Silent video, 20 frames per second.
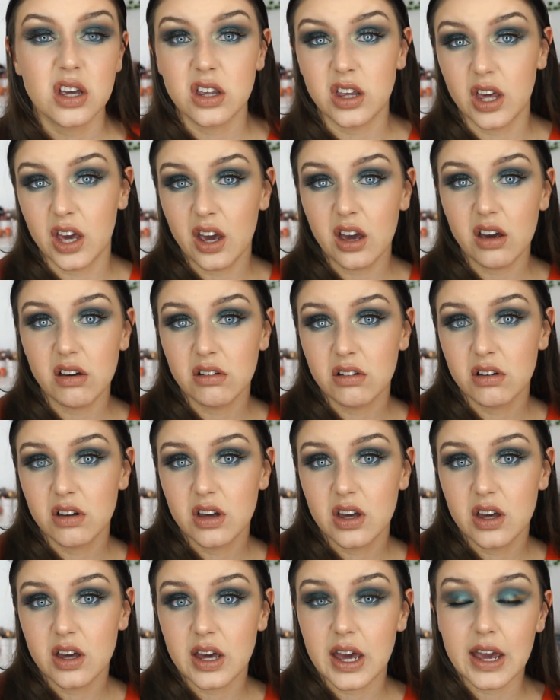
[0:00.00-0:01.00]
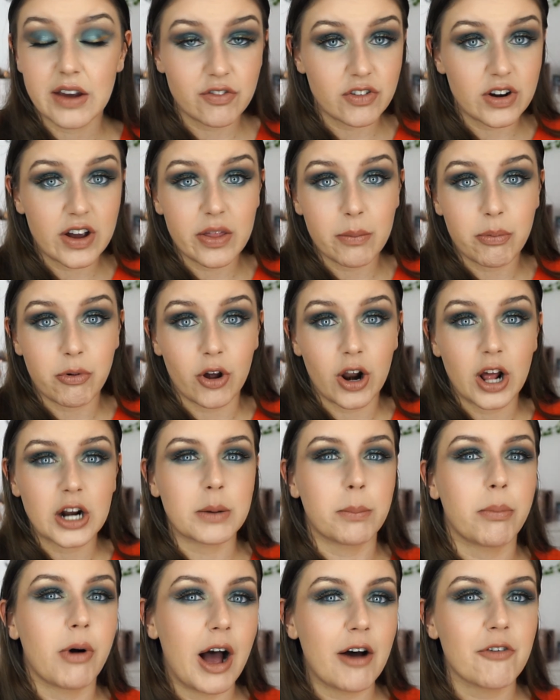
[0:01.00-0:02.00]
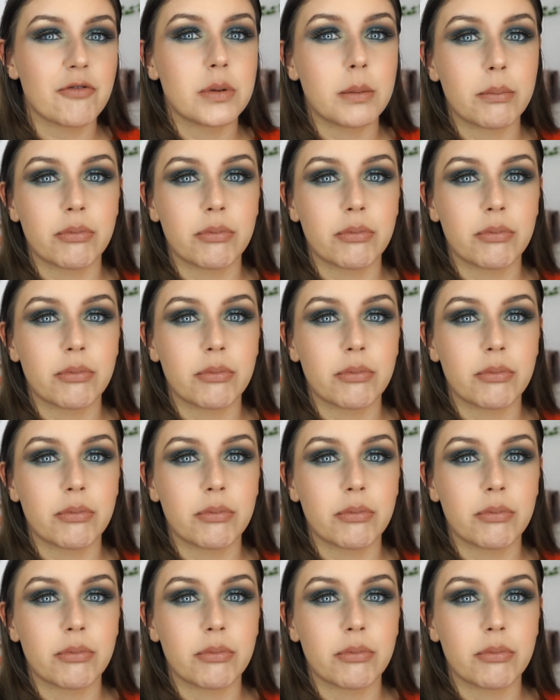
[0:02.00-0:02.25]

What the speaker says: yeah, every other product apart from the